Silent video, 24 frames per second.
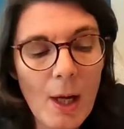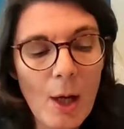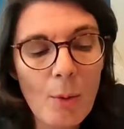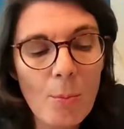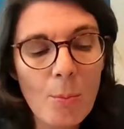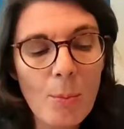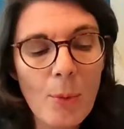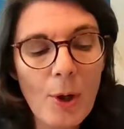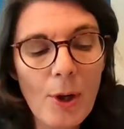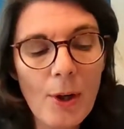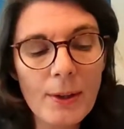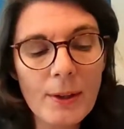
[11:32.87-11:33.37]

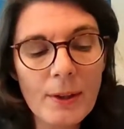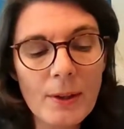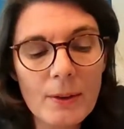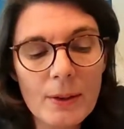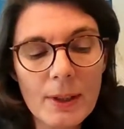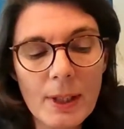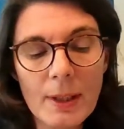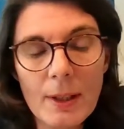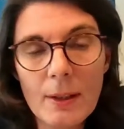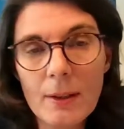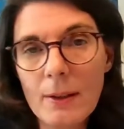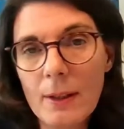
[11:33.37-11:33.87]
burdens
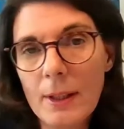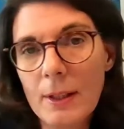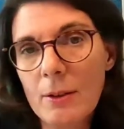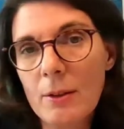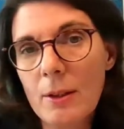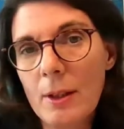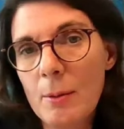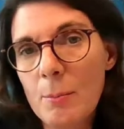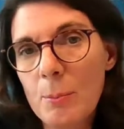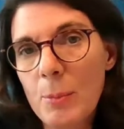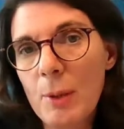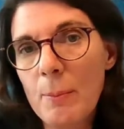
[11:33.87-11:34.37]
and
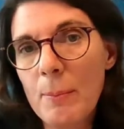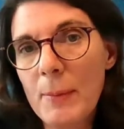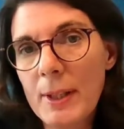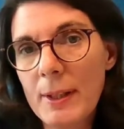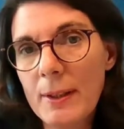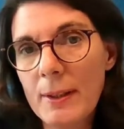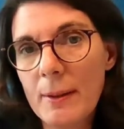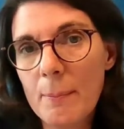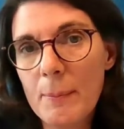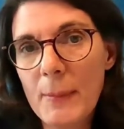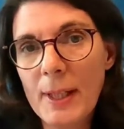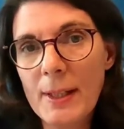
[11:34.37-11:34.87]

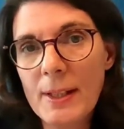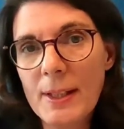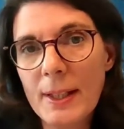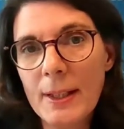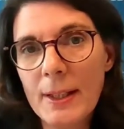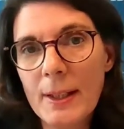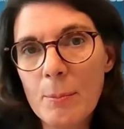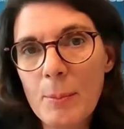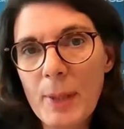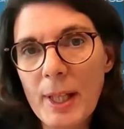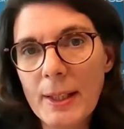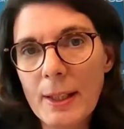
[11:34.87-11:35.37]
implementing
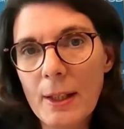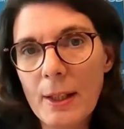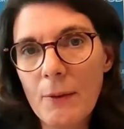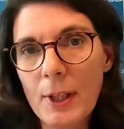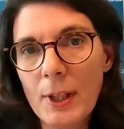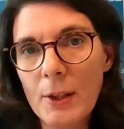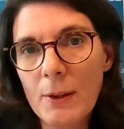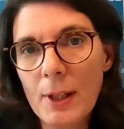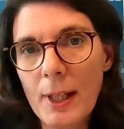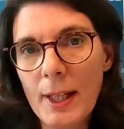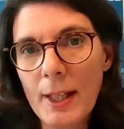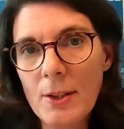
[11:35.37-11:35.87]
a better
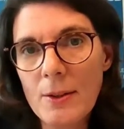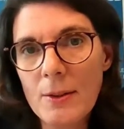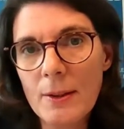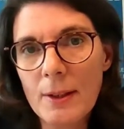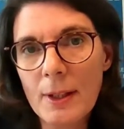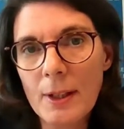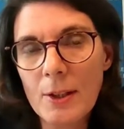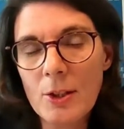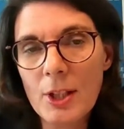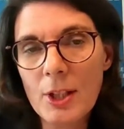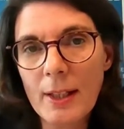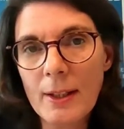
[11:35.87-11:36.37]
regulation
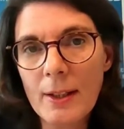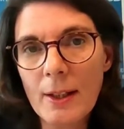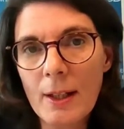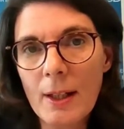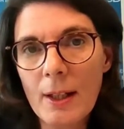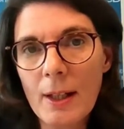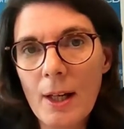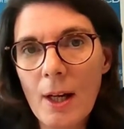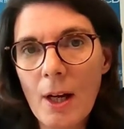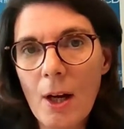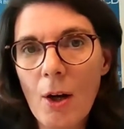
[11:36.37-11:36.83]
agenda